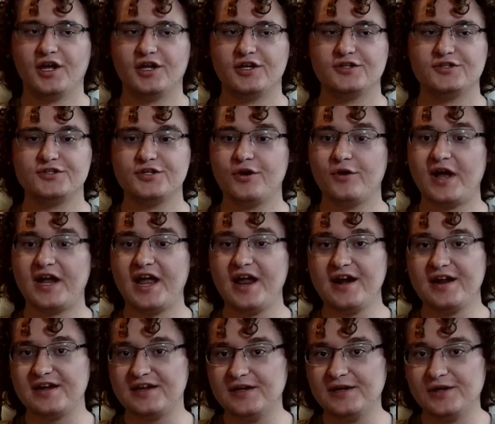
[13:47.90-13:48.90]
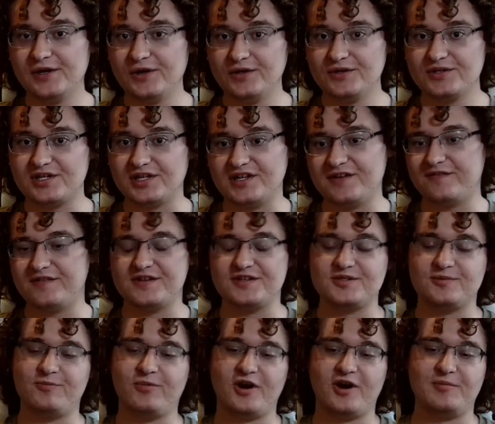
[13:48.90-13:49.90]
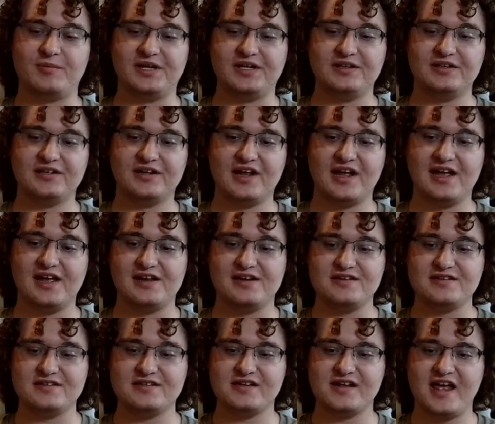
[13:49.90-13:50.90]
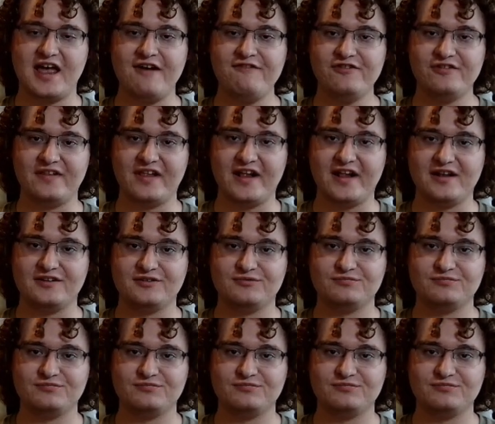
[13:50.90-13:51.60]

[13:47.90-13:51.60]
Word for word: So I got a year to live in this apartment, and after that,